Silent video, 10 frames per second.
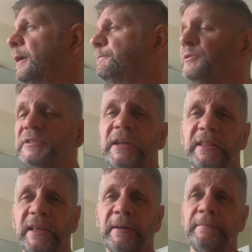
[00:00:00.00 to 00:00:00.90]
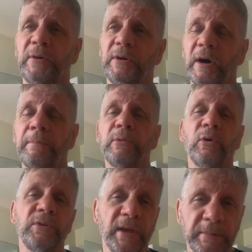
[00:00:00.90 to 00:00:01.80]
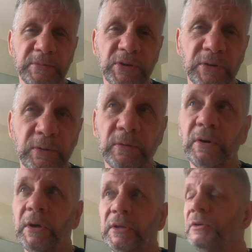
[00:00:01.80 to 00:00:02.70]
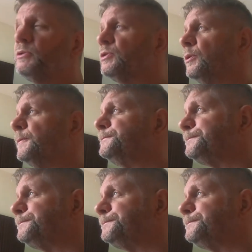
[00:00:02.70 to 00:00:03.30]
present them or upload them to YouTube.